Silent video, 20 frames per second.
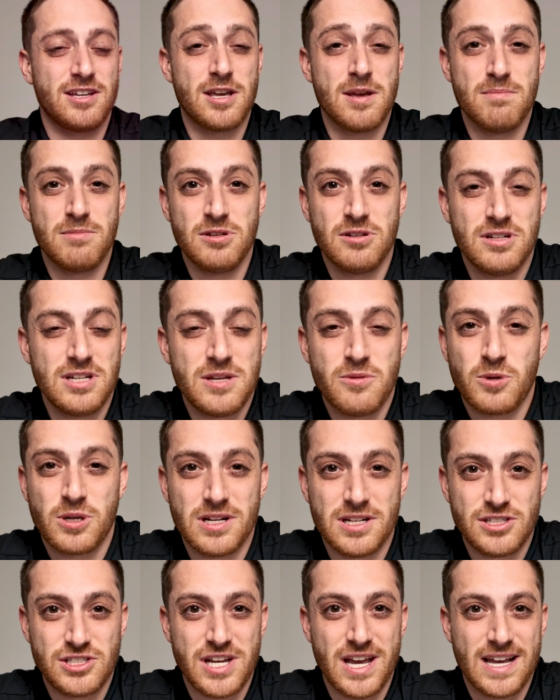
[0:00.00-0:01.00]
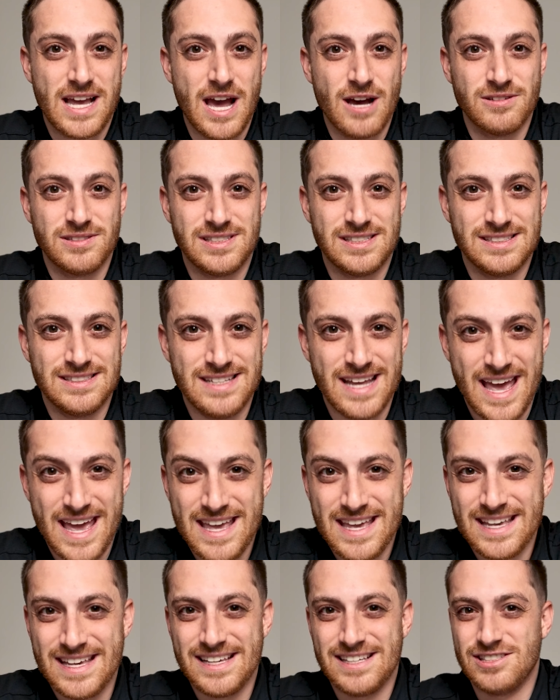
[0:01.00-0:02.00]
the community we're going to check out
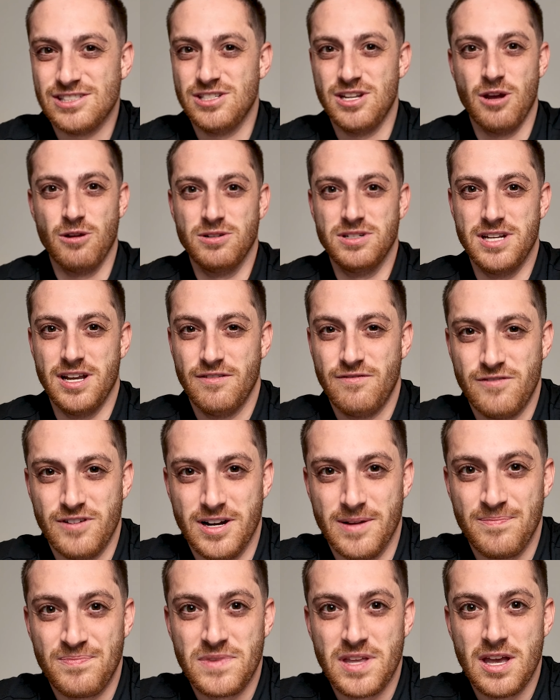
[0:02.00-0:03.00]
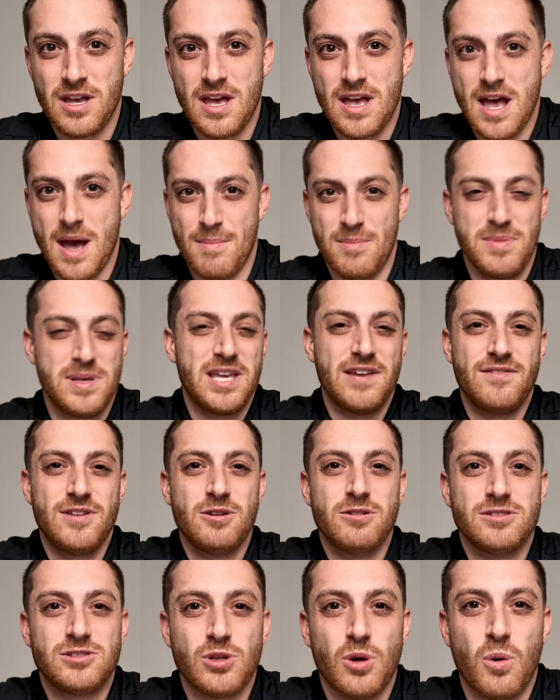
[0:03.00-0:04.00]
today is no different. I'm going to be
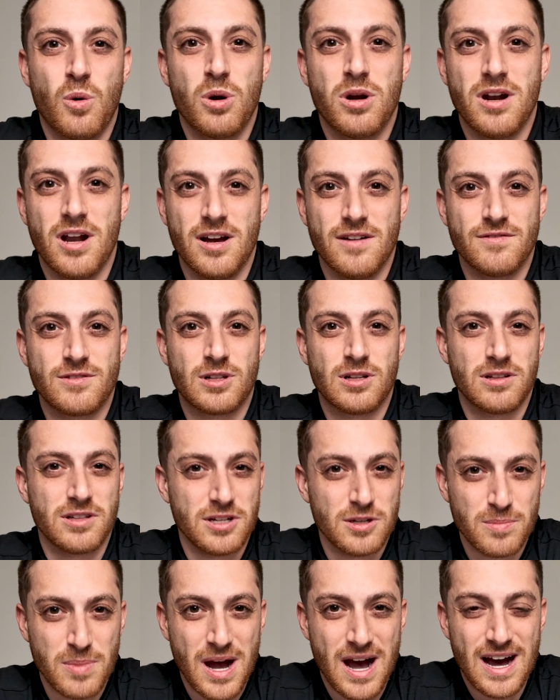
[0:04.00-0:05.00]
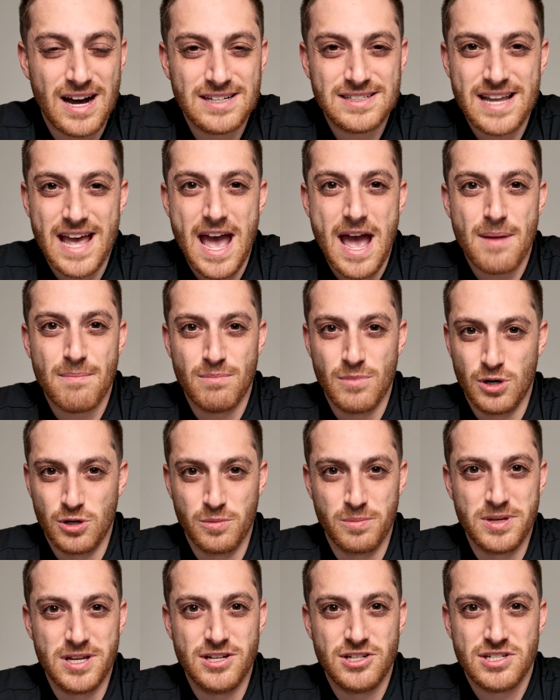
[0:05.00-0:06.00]
giving you a tour of Clear Pond at
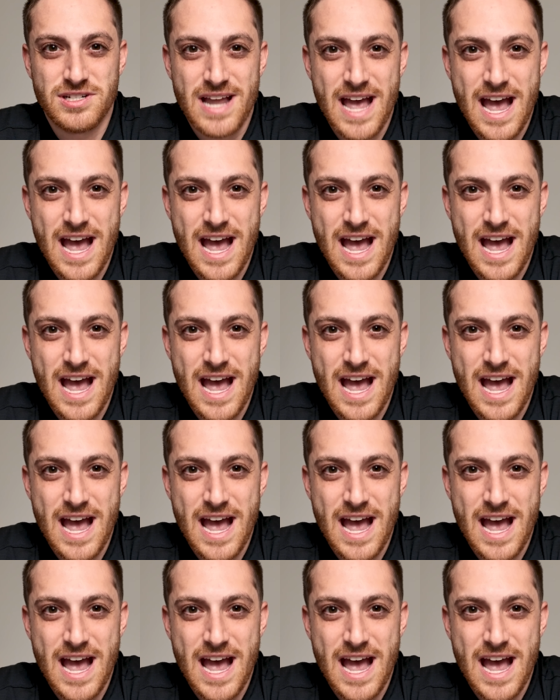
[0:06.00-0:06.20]
Myrtle Beach